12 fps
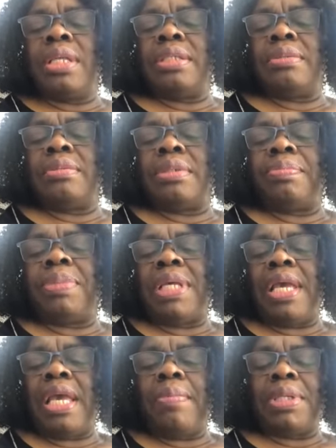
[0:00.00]
to
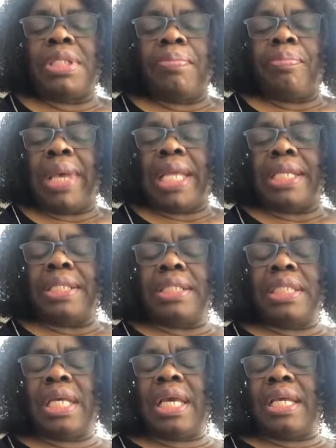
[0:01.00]
be able to
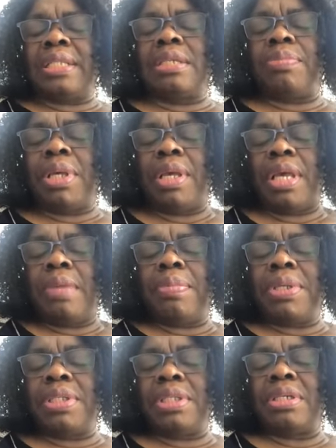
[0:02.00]
meditate, to be
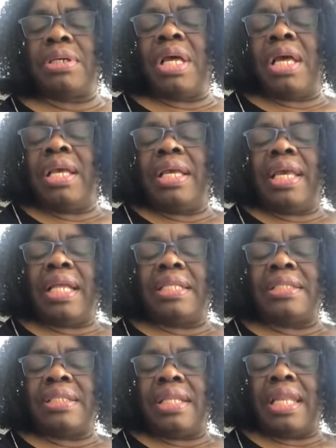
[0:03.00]
able to get
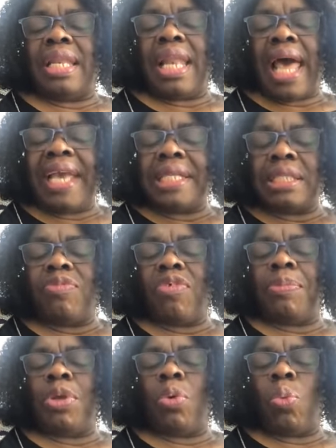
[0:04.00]
light
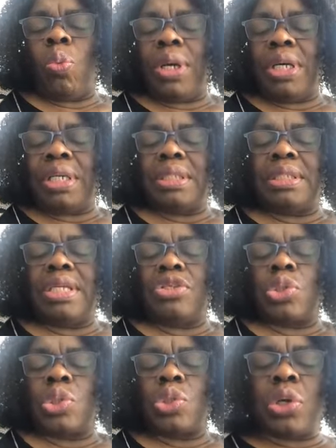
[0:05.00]
from your word,
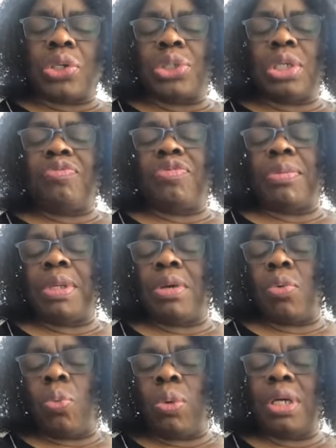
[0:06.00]
instruction from
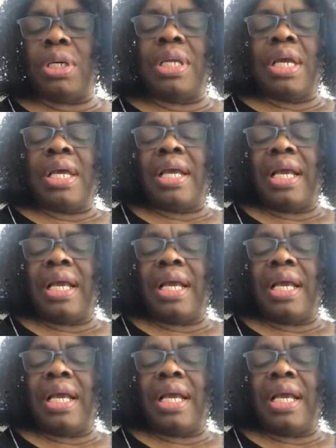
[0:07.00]
your word,